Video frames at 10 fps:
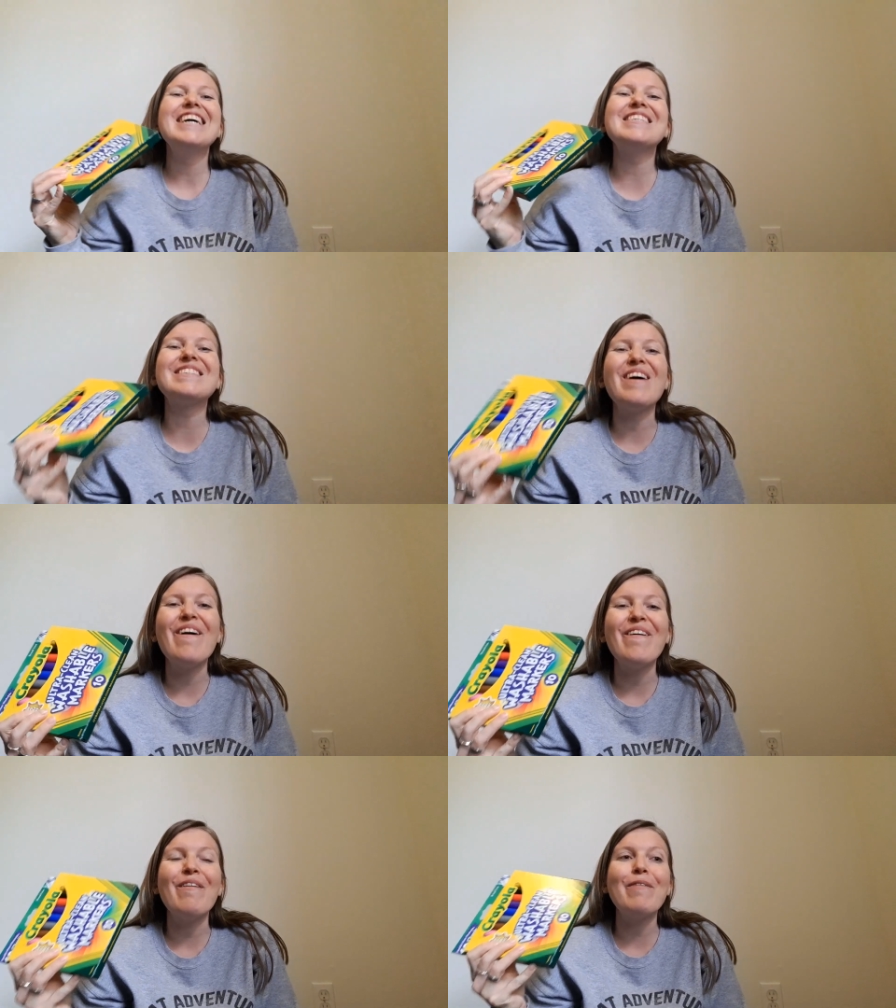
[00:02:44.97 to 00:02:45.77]

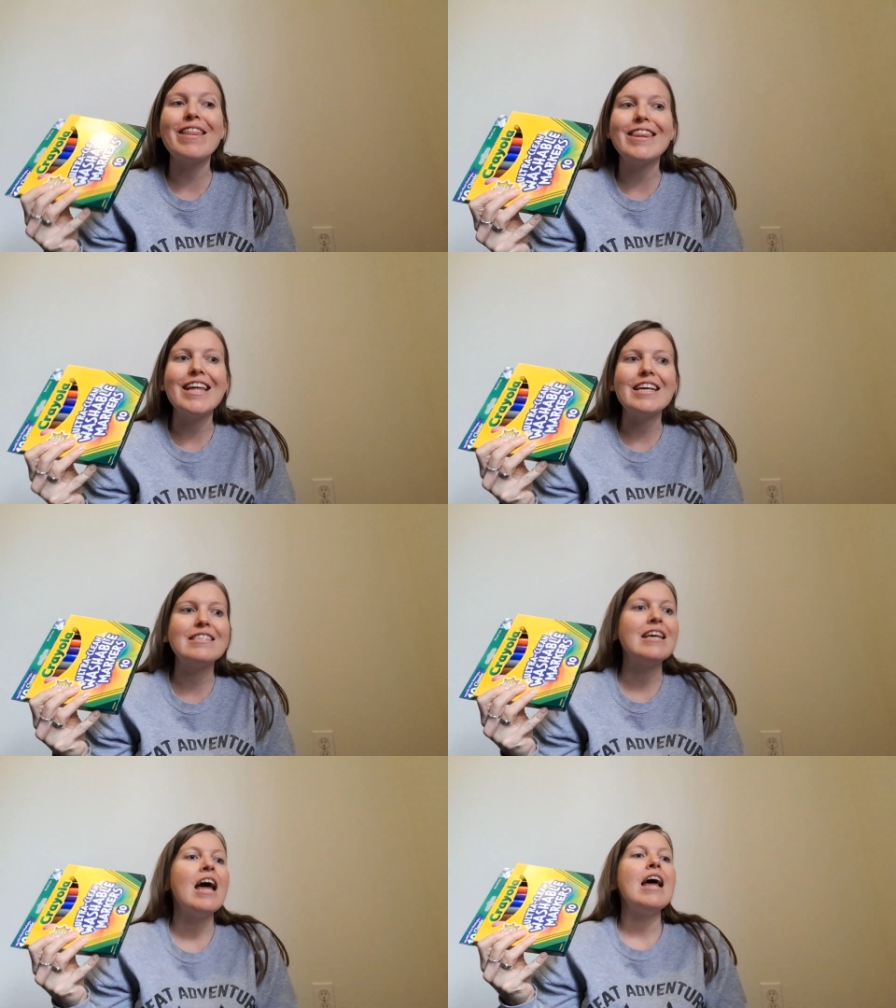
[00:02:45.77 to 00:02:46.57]
So with
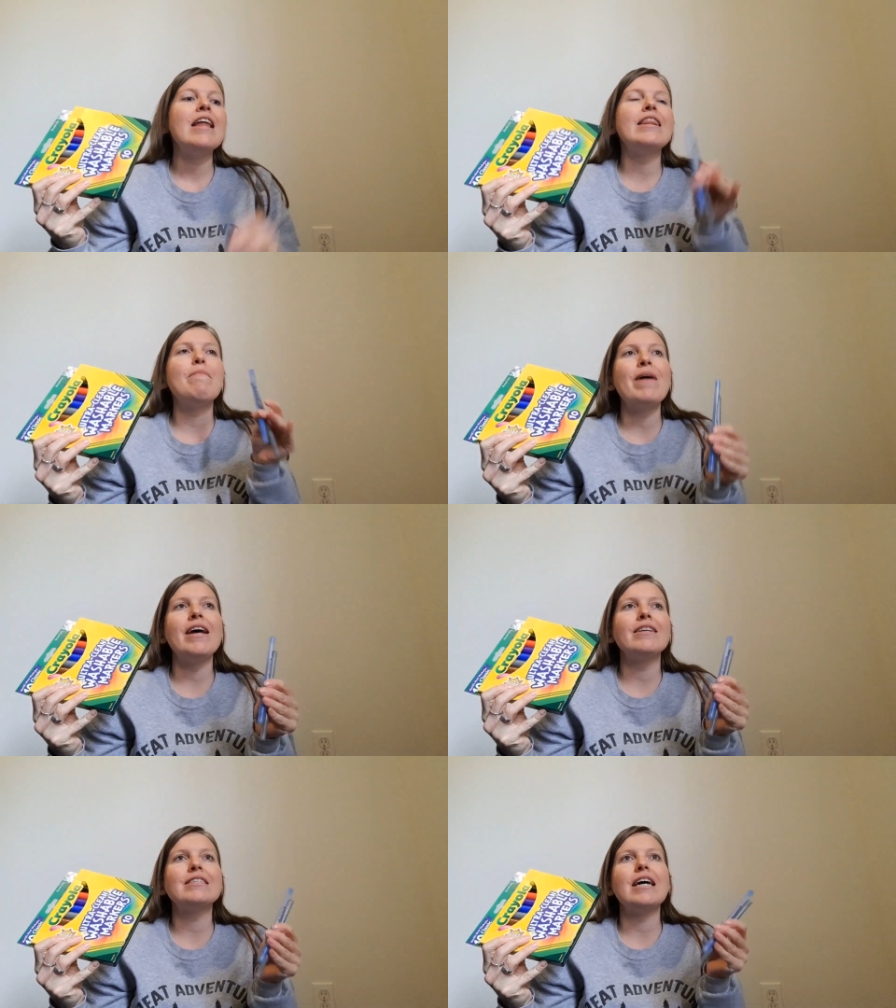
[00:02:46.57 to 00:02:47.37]
this, the
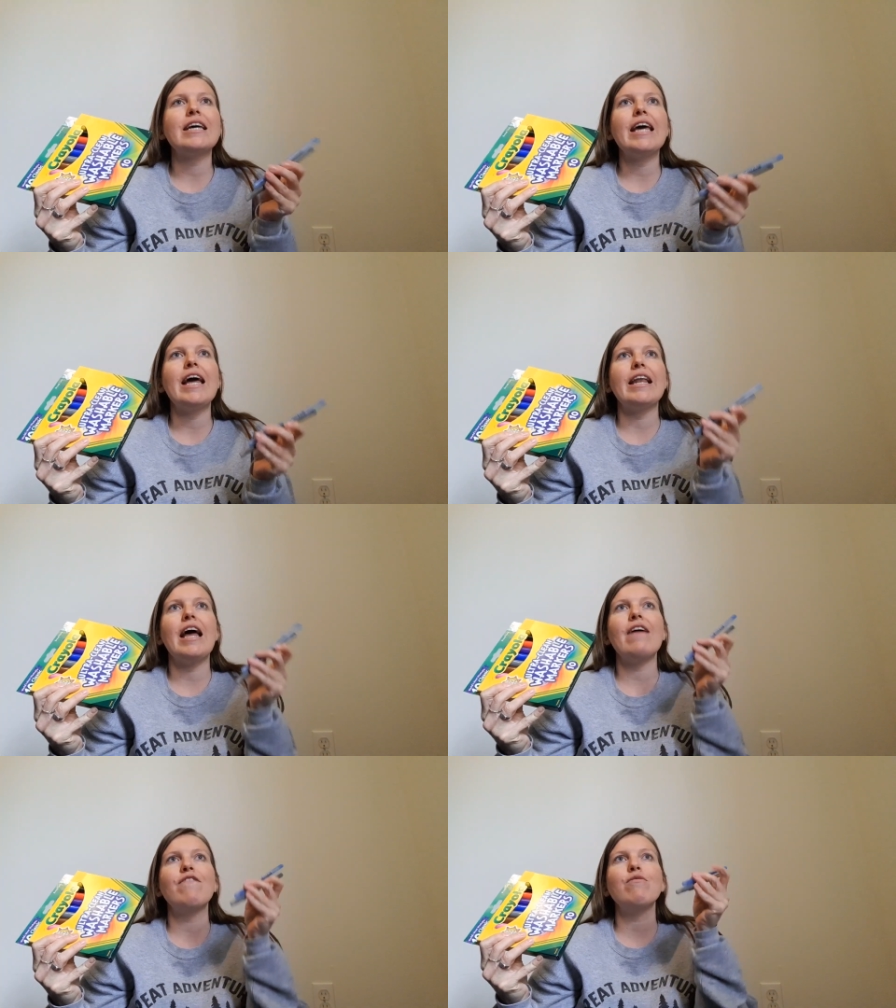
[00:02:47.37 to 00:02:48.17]
pens, again,
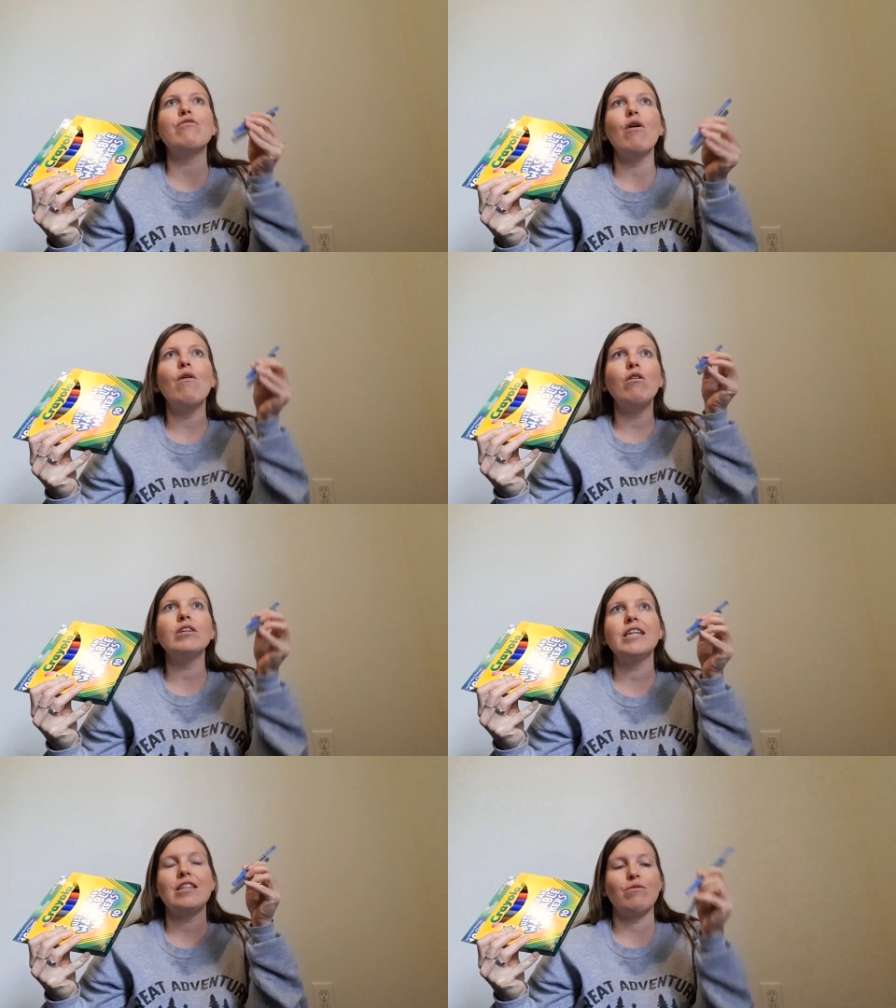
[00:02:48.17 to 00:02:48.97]
if you don't
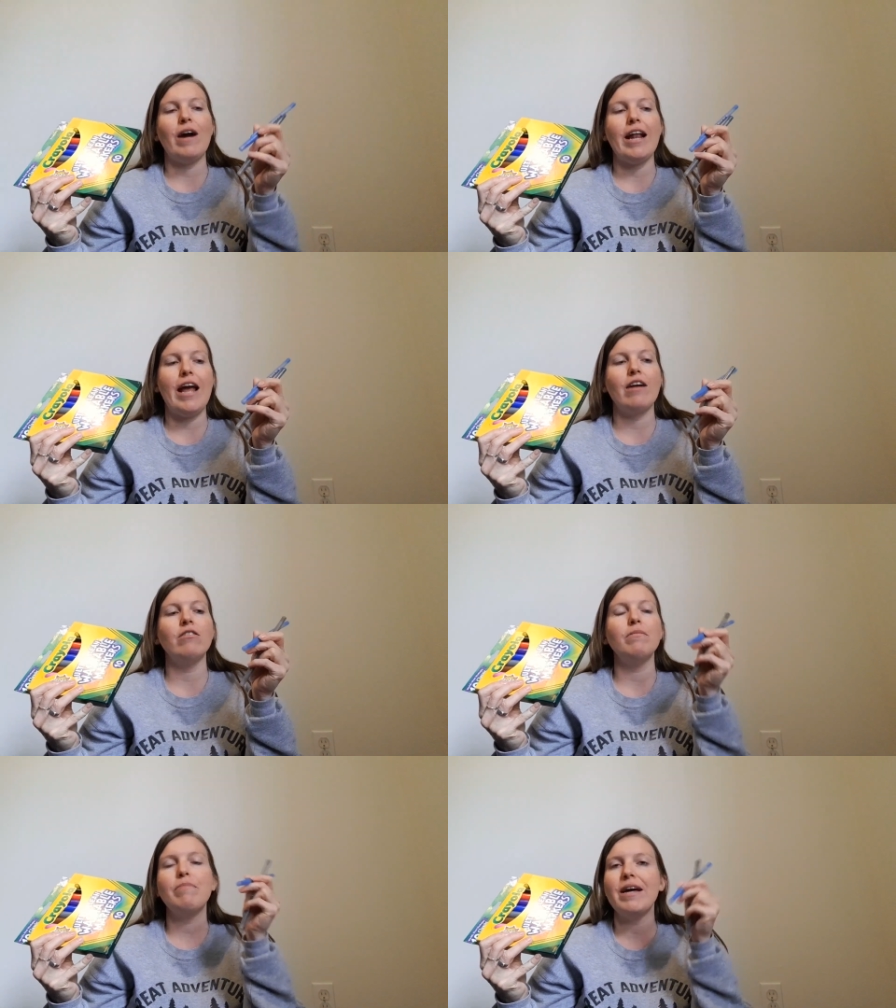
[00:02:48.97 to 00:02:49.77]
hold it at the right
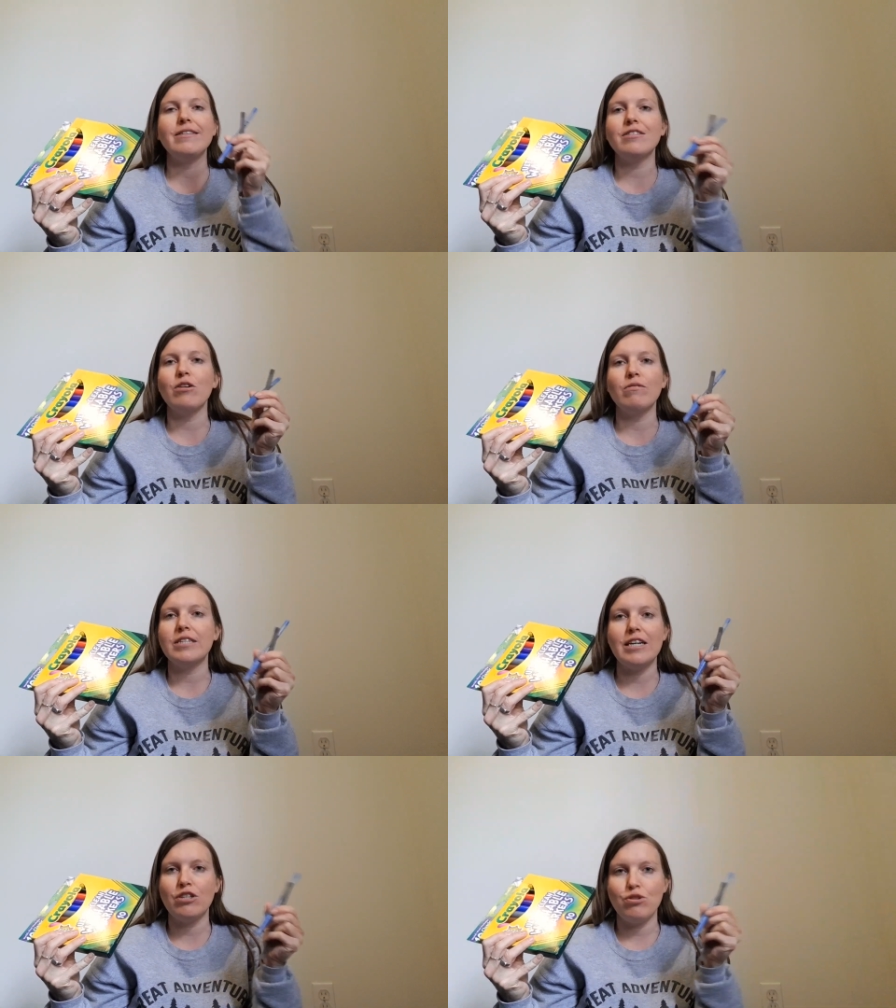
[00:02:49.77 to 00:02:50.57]
angle, pens don't
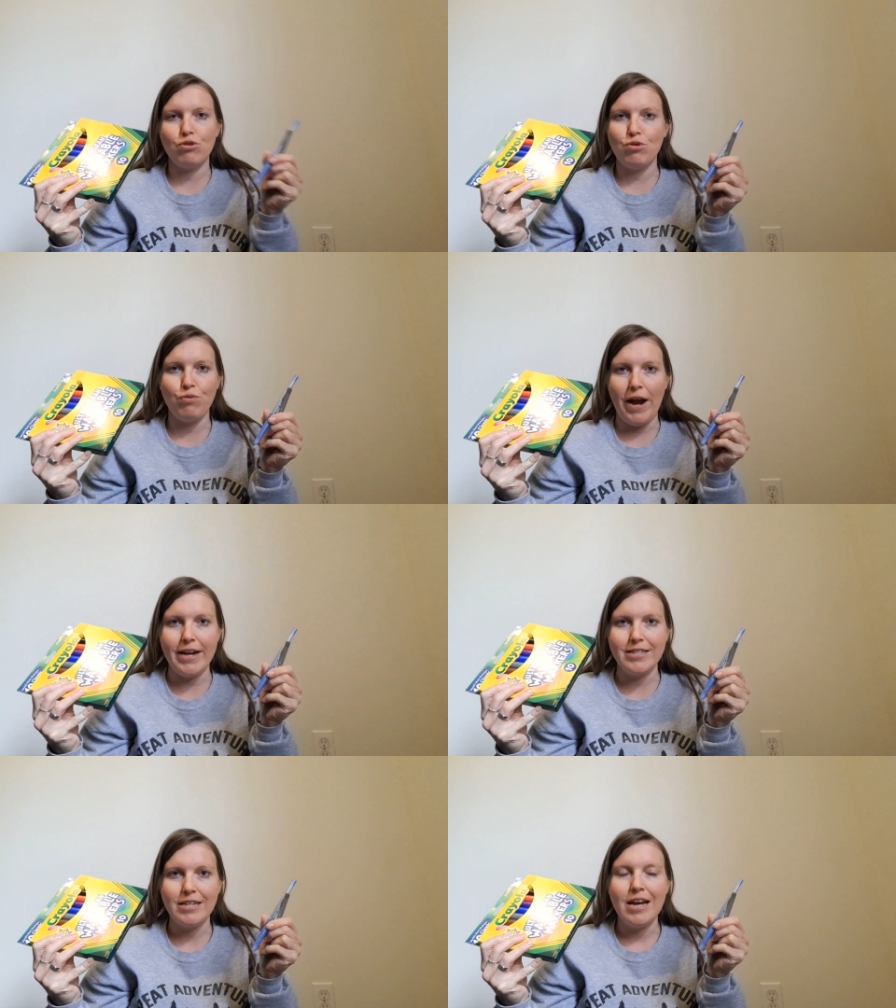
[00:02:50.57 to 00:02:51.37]
tend to
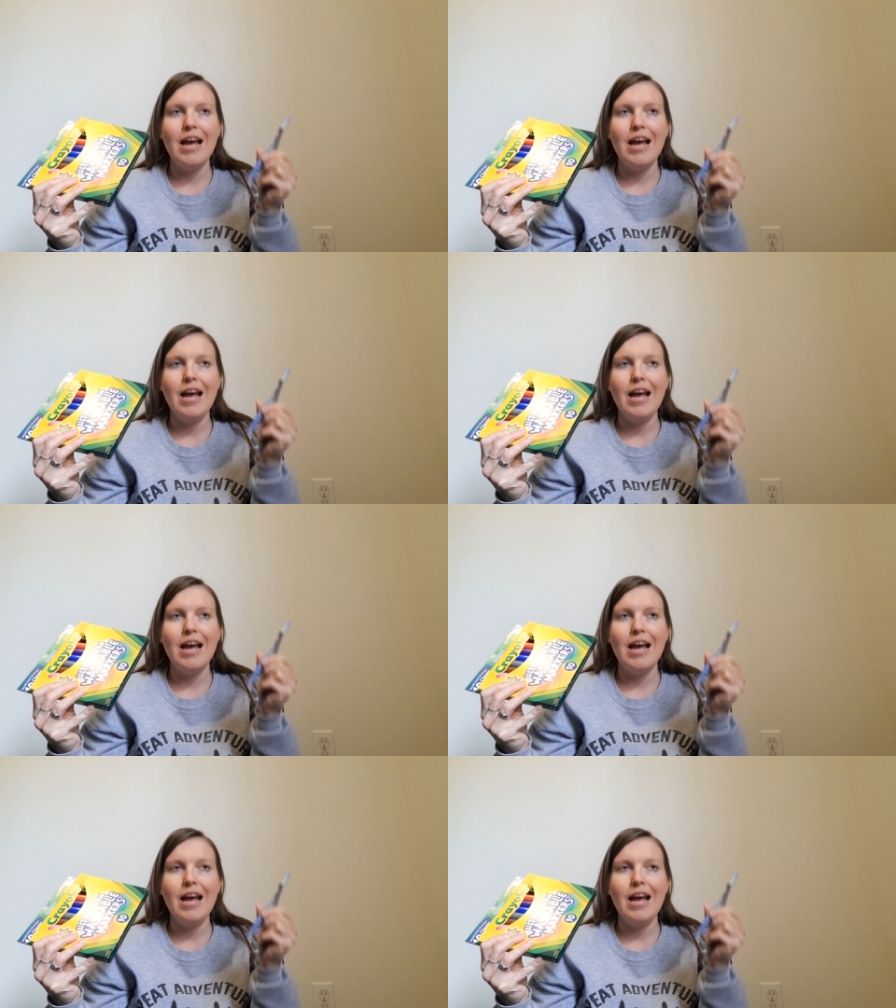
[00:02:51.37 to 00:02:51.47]
write.